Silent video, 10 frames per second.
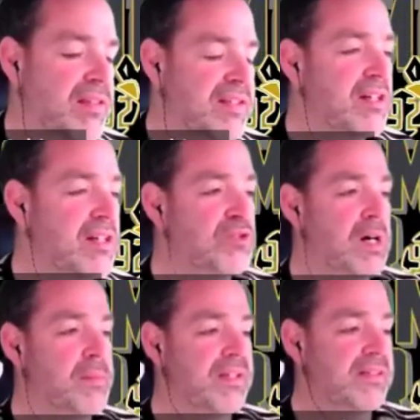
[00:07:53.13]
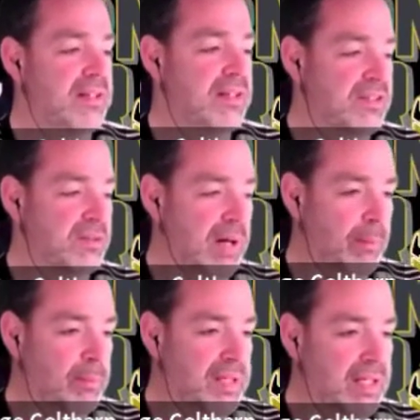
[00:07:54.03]
Coach Mummy says about
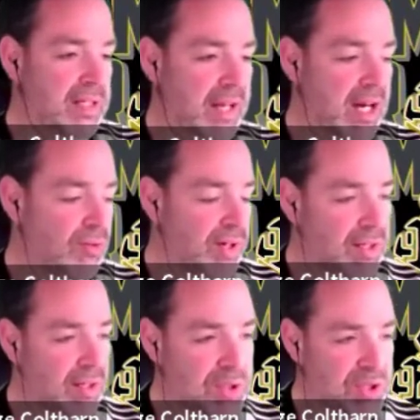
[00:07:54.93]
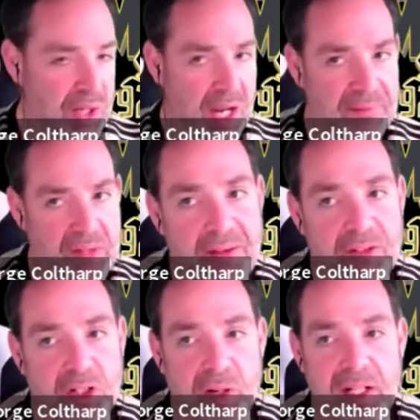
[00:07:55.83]
being an air raid coach is you have to have a
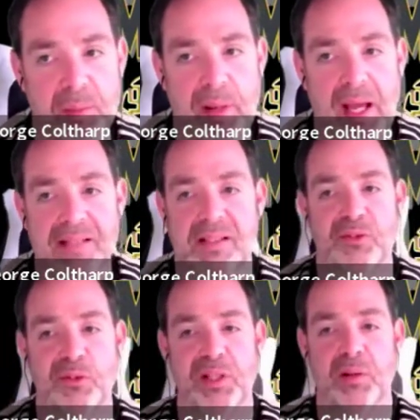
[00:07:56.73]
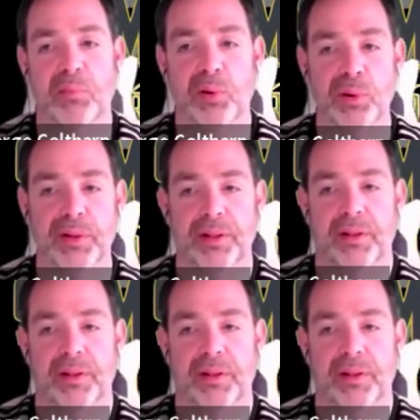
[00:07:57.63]
great capacity for being bored.